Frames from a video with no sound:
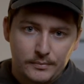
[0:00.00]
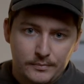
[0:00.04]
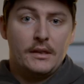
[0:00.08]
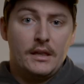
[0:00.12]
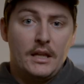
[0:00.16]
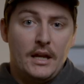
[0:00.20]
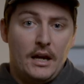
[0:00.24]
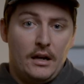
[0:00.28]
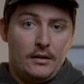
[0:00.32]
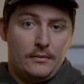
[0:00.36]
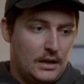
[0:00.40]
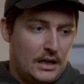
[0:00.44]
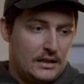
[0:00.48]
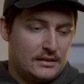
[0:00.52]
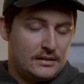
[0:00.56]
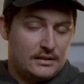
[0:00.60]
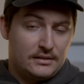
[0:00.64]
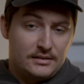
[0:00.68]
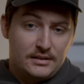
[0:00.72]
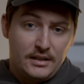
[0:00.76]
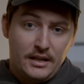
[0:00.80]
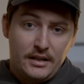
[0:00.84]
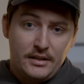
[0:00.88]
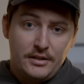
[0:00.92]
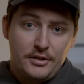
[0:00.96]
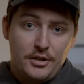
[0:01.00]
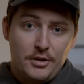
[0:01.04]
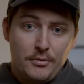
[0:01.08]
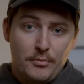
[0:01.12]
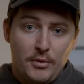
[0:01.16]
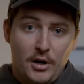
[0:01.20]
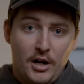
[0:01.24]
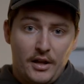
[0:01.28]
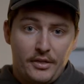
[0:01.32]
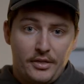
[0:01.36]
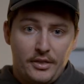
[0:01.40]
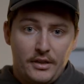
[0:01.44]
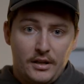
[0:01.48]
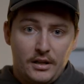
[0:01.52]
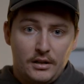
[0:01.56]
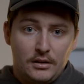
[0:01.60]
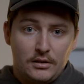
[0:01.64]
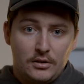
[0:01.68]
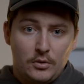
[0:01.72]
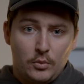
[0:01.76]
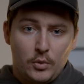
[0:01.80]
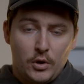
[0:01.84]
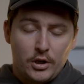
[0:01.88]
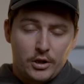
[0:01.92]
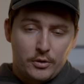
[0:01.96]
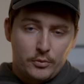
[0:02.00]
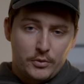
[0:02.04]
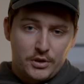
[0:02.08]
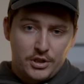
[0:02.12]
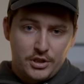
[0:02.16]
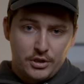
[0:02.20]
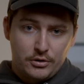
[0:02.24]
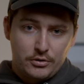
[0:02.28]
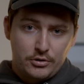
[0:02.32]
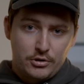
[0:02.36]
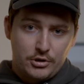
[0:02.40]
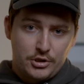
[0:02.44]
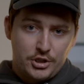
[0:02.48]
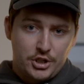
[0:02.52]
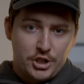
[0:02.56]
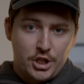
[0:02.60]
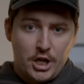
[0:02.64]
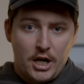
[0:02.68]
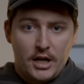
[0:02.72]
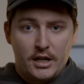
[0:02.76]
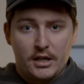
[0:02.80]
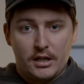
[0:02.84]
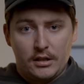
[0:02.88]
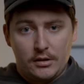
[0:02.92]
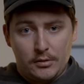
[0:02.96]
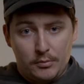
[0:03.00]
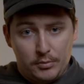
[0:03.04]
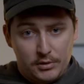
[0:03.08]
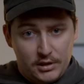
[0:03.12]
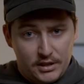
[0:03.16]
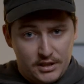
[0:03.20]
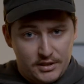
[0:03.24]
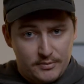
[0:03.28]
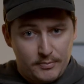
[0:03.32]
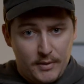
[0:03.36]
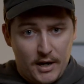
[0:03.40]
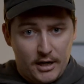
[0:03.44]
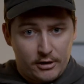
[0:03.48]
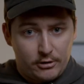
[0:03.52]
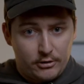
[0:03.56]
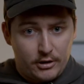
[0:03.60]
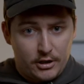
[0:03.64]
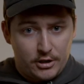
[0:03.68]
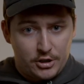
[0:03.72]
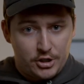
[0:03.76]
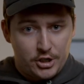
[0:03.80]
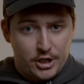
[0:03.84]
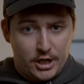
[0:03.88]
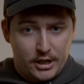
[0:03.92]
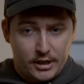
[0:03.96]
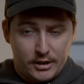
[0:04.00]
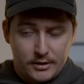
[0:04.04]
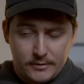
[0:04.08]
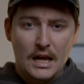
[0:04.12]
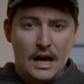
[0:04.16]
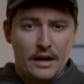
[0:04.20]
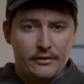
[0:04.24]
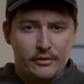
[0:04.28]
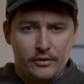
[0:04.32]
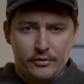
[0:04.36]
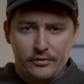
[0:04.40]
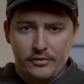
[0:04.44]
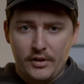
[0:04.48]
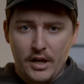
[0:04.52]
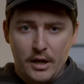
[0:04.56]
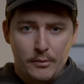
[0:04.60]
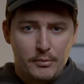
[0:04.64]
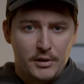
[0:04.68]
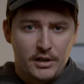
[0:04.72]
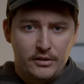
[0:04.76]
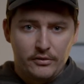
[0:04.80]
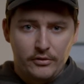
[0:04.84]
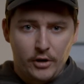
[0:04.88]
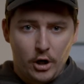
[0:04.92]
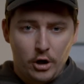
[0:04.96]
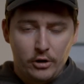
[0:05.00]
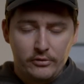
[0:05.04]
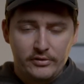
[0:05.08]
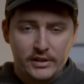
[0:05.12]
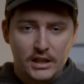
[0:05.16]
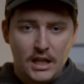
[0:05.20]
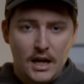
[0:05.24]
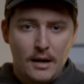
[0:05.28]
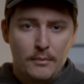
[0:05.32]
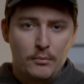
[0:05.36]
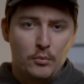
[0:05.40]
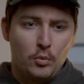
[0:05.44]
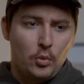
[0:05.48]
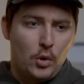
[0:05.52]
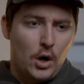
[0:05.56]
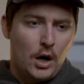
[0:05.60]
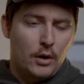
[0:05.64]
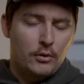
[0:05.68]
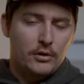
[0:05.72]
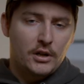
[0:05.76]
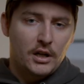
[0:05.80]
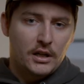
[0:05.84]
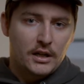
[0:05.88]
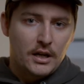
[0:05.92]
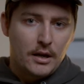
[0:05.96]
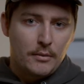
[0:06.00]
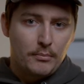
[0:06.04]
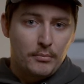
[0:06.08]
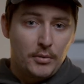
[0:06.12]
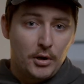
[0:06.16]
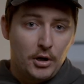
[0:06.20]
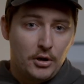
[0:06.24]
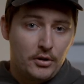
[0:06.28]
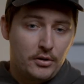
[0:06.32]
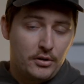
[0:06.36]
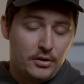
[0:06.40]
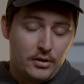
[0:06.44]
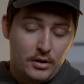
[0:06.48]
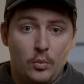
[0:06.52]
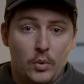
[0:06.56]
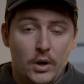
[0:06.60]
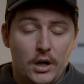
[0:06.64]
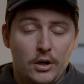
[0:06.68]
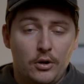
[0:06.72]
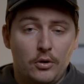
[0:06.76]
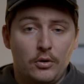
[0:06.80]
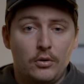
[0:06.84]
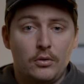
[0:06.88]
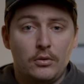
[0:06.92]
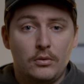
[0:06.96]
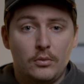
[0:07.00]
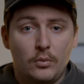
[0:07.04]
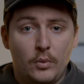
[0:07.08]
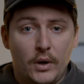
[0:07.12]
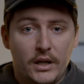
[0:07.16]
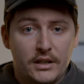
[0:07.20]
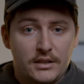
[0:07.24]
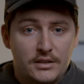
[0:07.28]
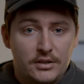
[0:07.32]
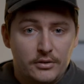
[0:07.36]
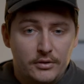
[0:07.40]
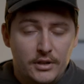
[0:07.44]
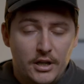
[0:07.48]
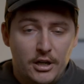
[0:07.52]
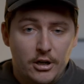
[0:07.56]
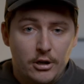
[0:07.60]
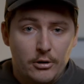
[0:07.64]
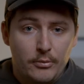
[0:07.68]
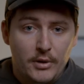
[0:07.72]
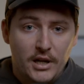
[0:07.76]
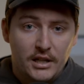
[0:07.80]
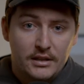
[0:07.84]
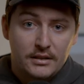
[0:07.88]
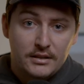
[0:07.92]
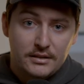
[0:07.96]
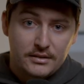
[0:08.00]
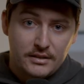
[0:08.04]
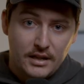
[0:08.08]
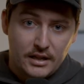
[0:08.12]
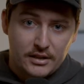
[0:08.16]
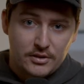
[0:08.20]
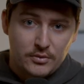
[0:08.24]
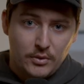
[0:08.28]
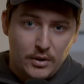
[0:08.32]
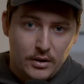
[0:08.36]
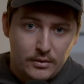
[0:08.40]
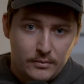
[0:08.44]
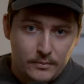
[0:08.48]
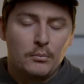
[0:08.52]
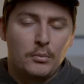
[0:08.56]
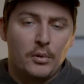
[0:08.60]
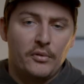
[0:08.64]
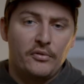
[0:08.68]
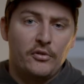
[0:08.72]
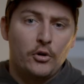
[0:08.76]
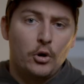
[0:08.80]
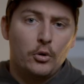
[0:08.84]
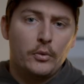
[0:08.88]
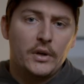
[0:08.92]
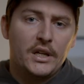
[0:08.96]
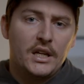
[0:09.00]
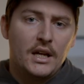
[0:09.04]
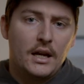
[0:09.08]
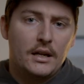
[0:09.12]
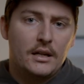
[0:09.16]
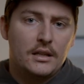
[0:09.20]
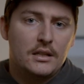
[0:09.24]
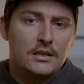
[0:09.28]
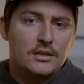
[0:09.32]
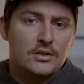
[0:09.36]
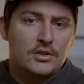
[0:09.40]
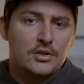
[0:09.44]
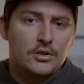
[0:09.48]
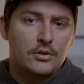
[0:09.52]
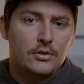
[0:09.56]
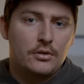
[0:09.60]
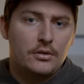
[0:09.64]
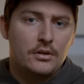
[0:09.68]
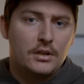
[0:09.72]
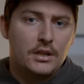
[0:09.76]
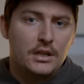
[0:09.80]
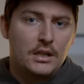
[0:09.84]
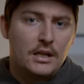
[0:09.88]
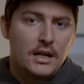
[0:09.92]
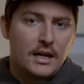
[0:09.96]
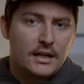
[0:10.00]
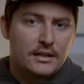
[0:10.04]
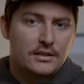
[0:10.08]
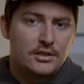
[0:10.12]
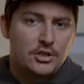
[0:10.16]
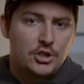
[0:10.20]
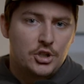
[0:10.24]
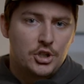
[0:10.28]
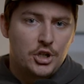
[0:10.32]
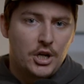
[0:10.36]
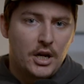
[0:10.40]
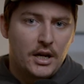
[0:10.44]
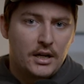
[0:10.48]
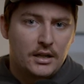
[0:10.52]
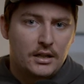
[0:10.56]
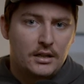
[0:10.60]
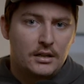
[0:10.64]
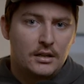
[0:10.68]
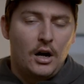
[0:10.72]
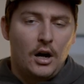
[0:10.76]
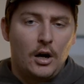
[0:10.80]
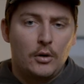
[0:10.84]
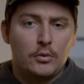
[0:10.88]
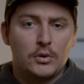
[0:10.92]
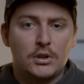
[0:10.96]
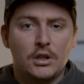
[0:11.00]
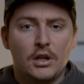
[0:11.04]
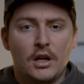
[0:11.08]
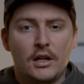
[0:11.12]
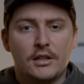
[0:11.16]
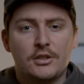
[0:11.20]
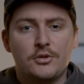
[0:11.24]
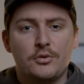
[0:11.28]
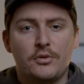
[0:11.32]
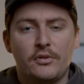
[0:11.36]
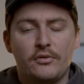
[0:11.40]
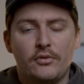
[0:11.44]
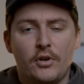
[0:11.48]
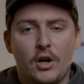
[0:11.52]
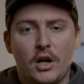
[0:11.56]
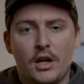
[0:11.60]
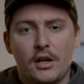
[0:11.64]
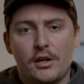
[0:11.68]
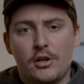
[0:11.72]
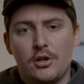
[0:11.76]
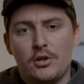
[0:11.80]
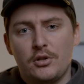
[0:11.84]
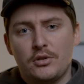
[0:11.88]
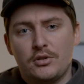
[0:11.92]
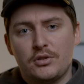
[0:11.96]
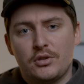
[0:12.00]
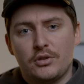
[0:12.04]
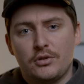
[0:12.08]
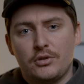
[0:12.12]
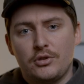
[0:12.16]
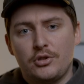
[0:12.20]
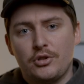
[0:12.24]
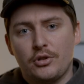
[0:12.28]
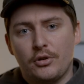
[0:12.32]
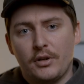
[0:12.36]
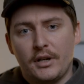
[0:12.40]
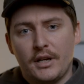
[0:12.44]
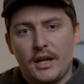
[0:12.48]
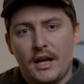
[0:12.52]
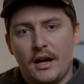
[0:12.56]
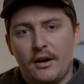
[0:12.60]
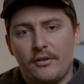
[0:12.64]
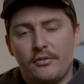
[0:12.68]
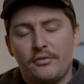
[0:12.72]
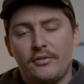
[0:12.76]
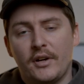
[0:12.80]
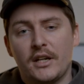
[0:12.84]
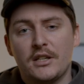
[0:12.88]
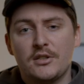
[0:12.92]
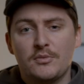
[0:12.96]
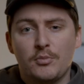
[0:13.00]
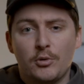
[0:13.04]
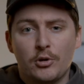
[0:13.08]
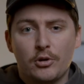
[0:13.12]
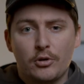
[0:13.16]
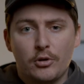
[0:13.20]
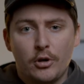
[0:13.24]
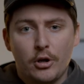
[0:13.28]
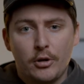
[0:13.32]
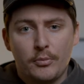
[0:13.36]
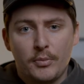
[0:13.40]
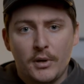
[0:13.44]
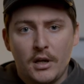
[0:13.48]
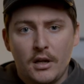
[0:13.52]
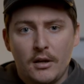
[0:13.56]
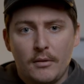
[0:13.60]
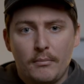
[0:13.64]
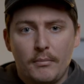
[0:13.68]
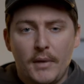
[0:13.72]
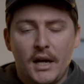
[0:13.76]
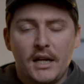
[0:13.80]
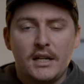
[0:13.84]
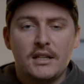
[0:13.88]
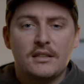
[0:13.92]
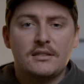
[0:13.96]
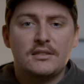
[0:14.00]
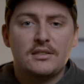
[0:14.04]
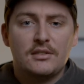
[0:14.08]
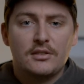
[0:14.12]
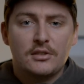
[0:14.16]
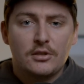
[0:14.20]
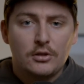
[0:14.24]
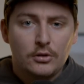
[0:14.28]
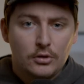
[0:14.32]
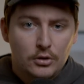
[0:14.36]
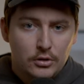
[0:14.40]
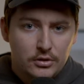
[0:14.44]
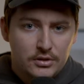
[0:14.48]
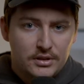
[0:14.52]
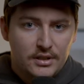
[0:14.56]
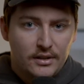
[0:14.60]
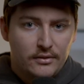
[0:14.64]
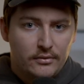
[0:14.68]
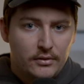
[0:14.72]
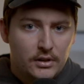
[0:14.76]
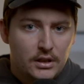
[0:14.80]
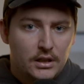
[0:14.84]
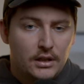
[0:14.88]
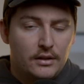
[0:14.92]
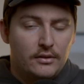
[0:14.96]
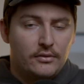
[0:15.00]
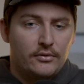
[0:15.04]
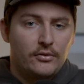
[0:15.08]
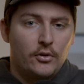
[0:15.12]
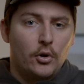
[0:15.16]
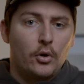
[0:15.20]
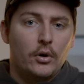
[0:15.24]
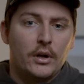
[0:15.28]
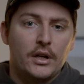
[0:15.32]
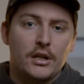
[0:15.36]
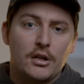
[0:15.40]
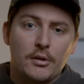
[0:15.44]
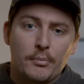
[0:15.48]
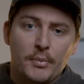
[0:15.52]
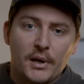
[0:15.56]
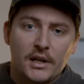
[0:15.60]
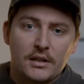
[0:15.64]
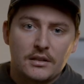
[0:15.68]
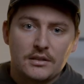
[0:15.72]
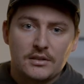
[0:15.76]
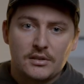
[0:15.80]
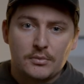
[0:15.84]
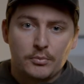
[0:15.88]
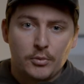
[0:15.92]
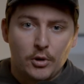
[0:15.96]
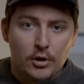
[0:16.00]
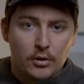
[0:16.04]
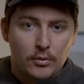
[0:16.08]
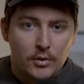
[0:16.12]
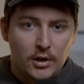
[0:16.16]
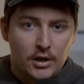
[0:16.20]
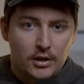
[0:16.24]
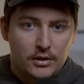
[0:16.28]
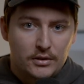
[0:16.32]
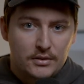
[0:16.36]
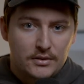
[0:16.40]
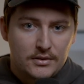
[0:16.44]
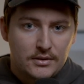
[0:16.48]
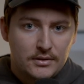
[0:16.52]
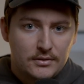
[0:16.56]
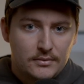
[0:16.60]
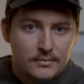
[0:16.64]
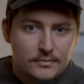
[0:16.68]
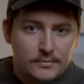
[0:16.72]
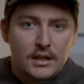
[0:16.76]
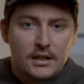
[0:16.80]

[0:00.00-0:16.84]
Now, as I said, you might think the Working with Children check and the police background check have a fair bit of overlap. Why would I get both? Well, wait till you hear about this next one. Before we get into the next check, I would like to invite you to join our Facebook group made exclusively for independent support workers.